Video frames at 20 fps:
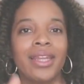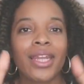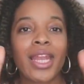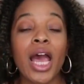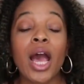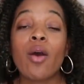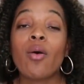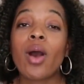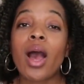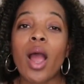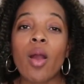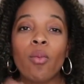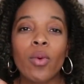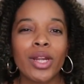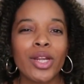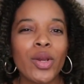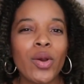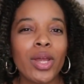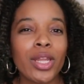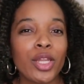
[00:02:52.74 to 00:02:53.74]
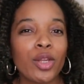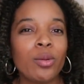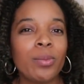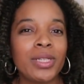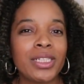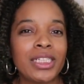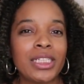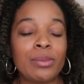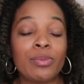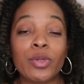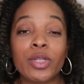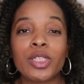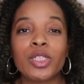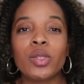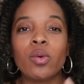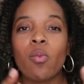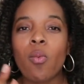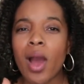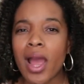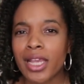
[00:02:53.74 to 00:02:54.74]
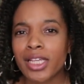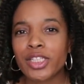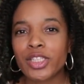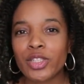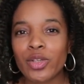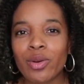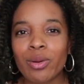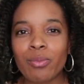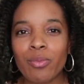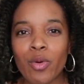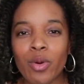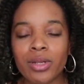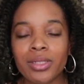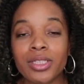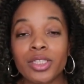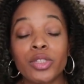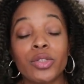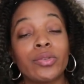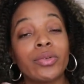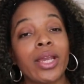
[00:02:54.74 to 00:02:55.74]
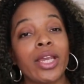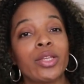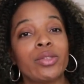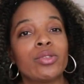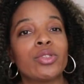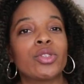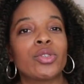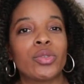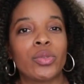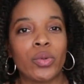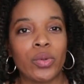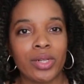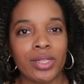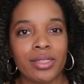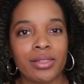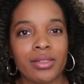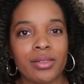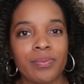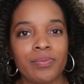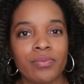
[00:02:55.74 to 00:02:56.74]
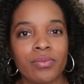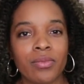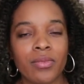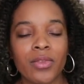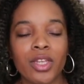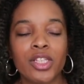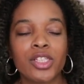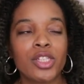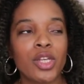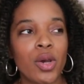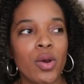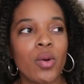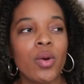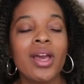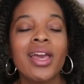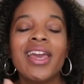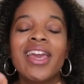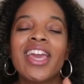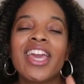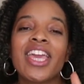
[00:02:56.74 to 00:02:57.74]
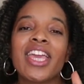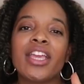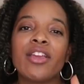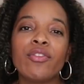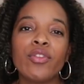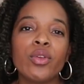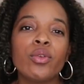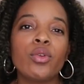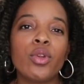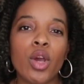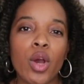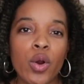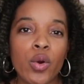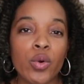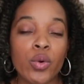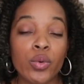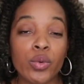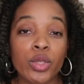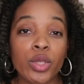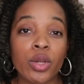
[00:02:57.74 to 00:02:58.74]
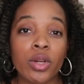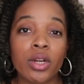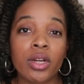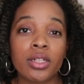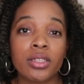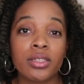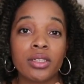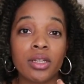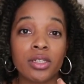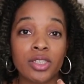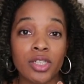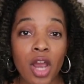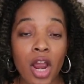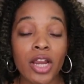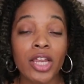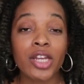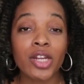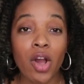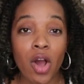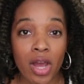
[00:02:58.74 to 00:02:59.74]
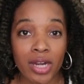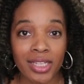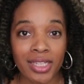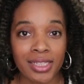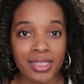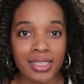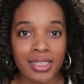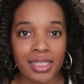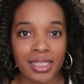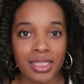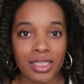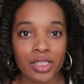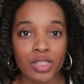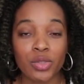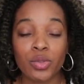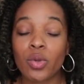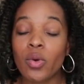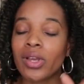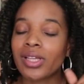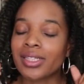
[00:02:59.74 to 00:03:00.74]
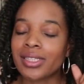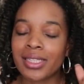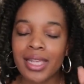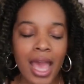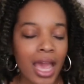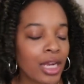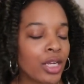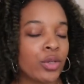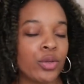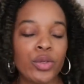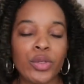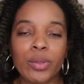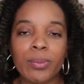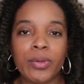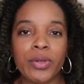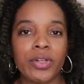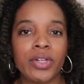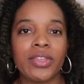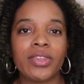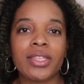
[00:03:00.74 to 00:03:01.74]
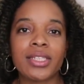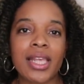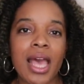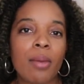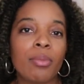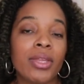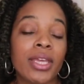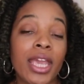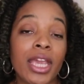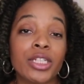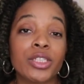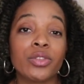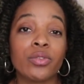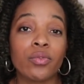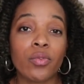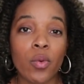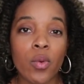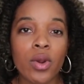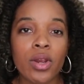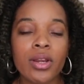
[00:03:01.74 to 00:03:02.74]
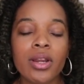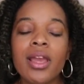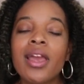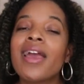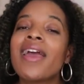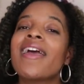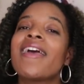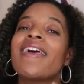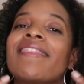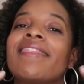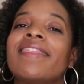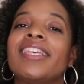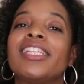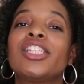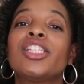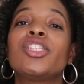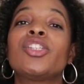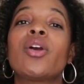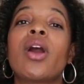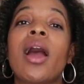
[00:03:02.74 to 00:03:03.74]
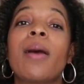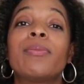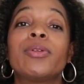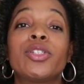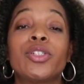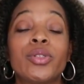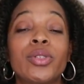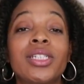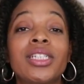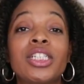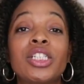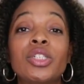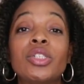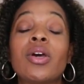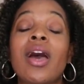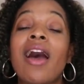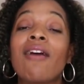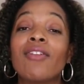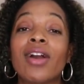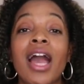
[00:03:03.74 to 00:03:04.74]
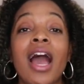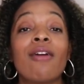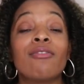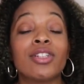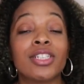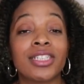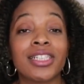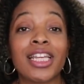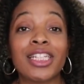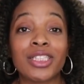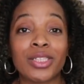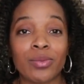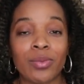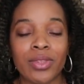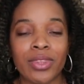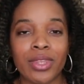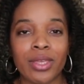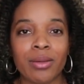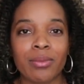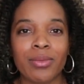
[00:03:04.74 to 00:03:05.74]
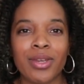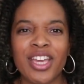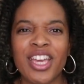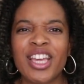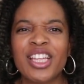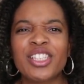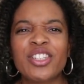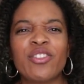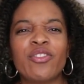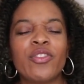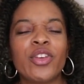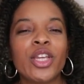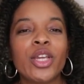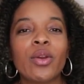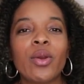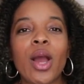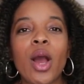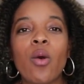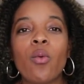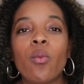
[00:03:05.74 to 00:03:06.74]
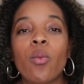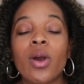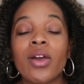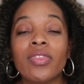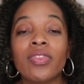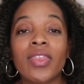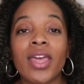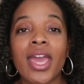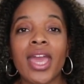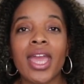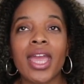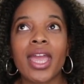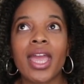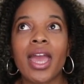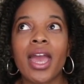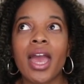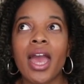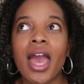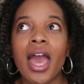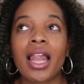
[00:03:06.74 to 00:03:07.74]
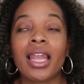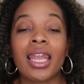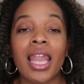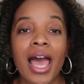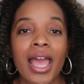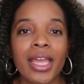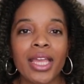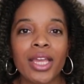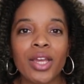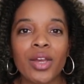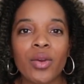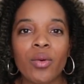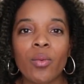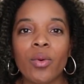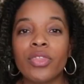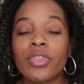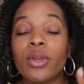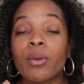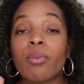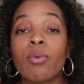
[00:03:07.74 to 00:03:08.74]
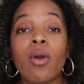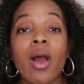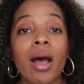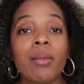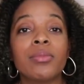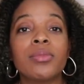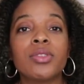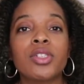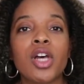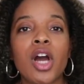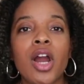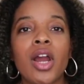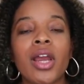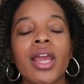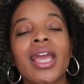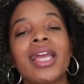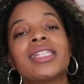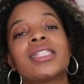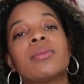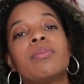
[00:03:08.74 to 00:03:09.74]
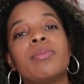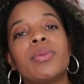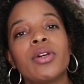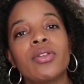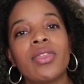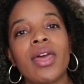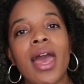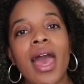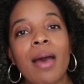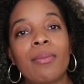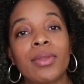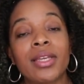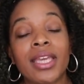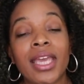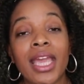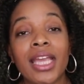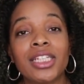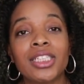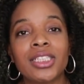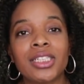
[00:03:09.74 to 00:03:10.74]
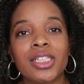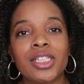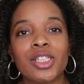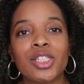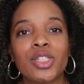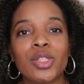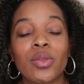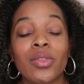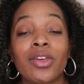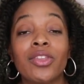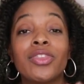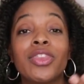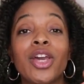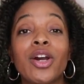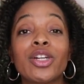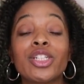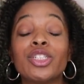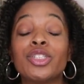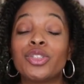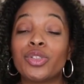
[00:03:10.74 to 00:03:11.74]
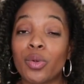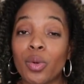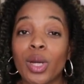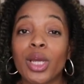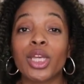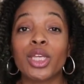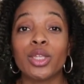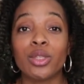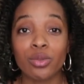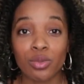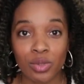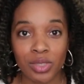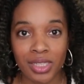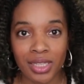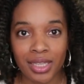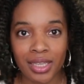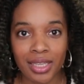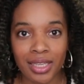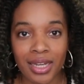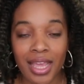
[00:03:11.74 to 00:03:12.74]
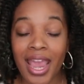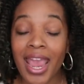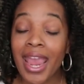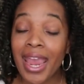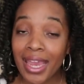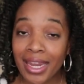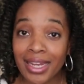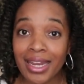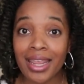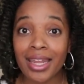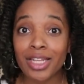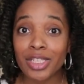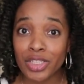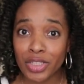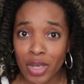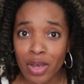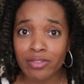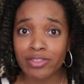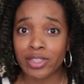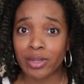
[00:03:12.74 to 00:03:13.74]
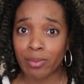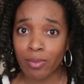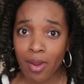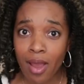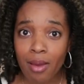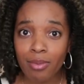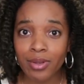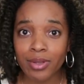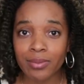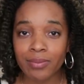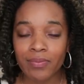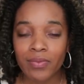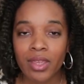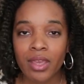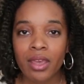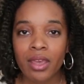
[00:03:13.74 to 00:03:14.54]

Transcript: Now, I wanna go a little bit deeper into why it's so important to create user stories. So if you know who your target audience is, you know exactly who you're building this application for, this is your opportunity to have a conversation with them, to figure out what they like, what their problems are, and to build that application so that they'll enjoy using it and that it solves their problem.